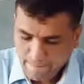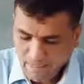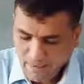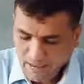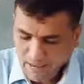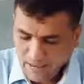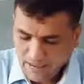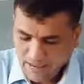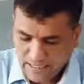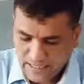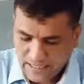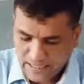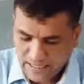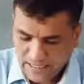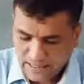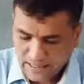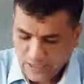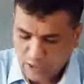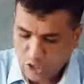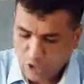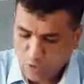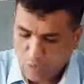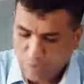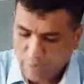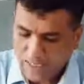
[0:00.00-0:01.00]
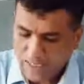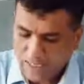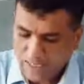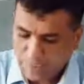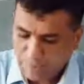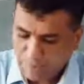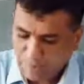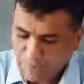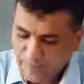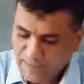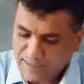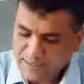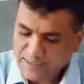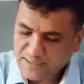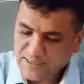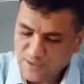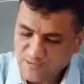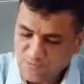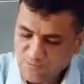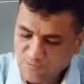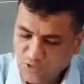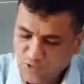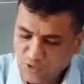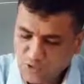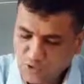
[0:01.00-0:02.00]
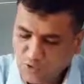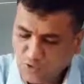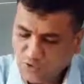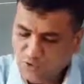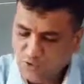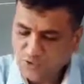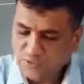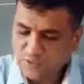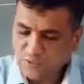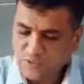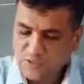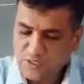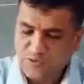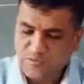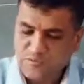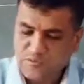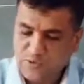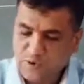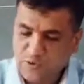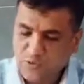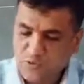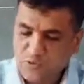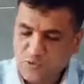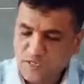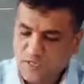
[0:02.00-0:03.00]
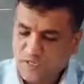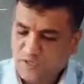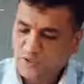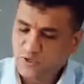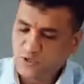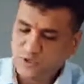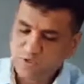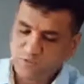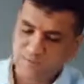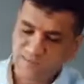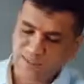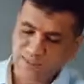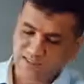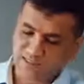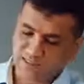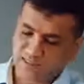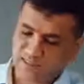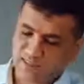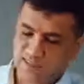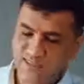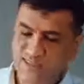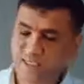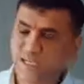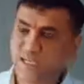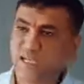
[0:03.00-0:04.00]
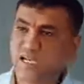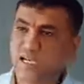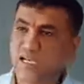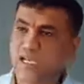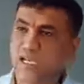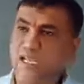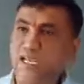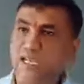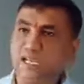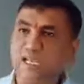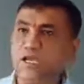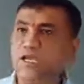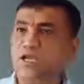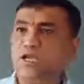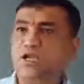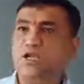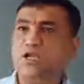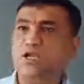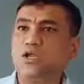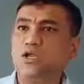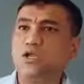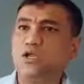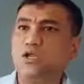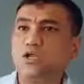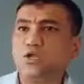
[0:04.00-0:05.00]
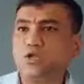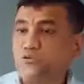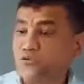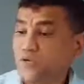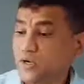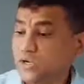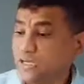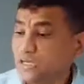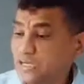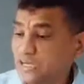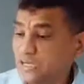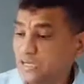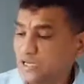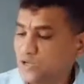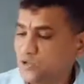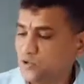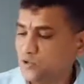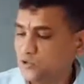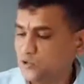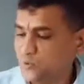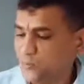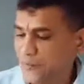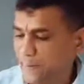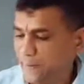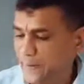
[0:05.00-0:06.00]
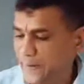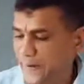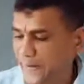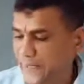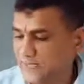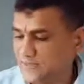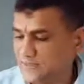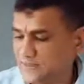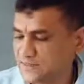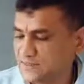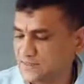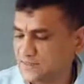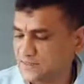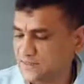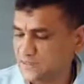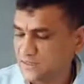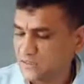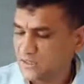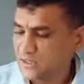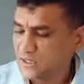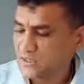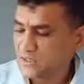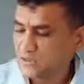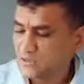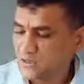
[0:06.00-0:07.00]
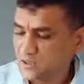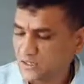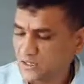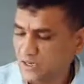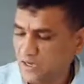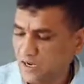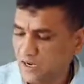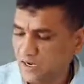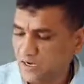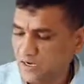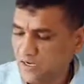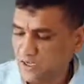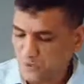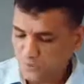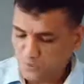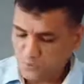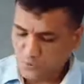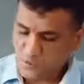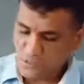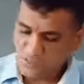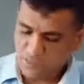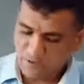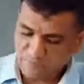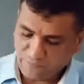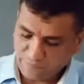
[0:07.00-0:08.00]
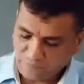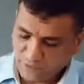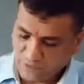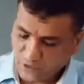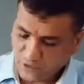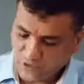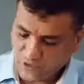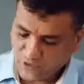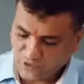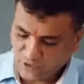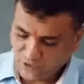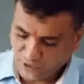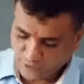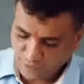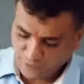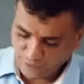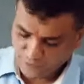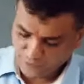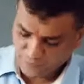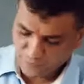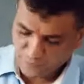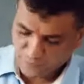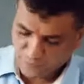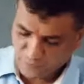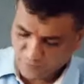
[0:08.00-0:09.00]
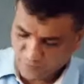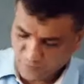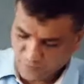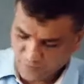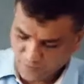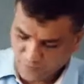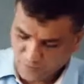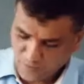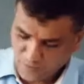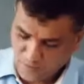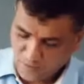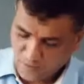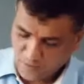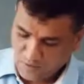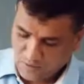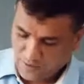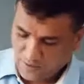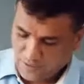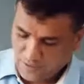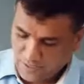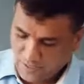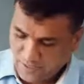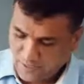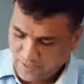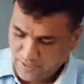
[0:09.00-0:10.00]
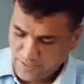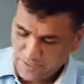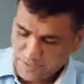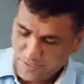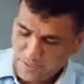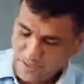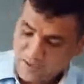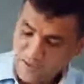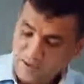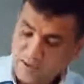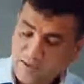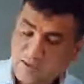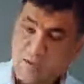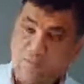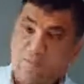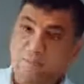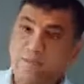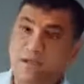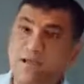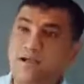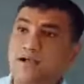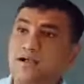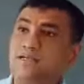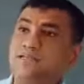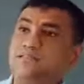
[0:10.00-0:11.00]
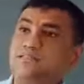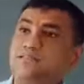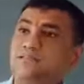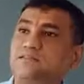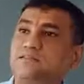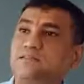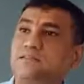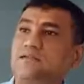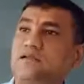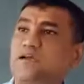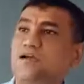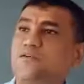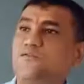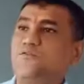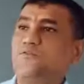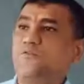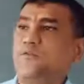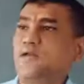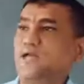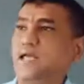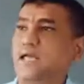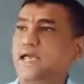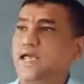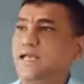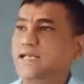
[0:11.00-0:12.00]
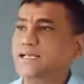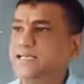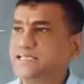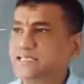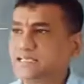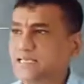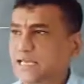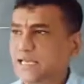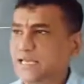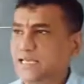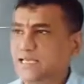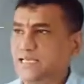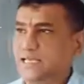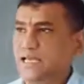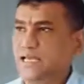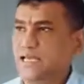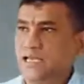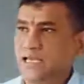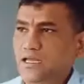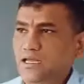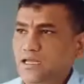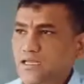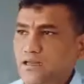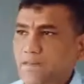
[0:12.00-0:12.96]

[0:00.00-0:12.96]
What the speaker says: Next, how many pairs of autosomes are found in humans? Generally 22 pairs. So in order to confuse you, okay, because of anxiety,